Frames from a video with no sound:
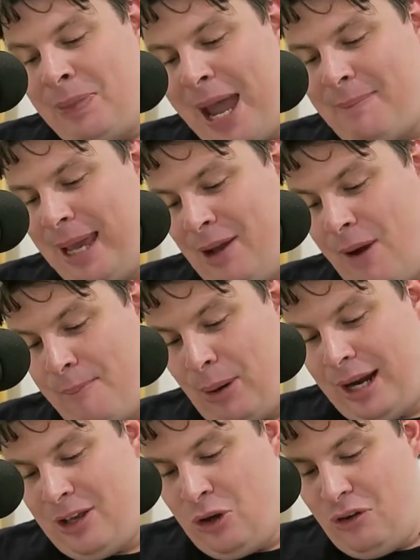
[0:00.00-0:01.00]
That meeting went
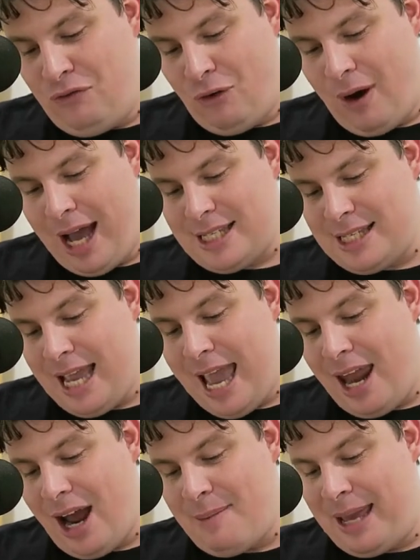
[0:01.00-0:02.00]
pretty good for us,
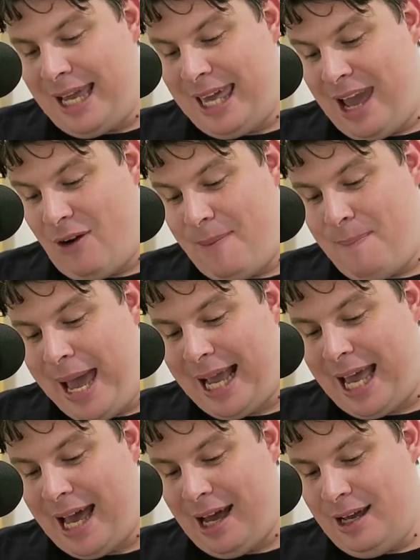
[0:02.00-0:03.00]
and I met Carrie
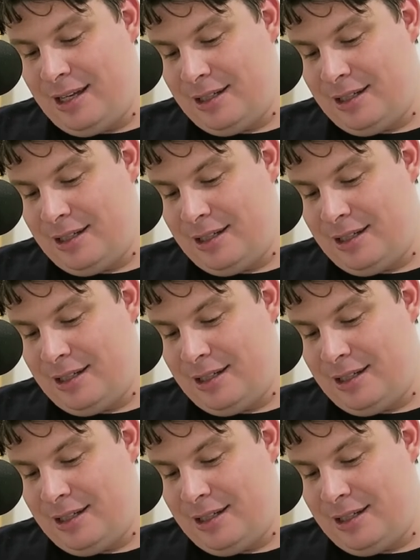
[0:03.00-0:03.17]
Packer.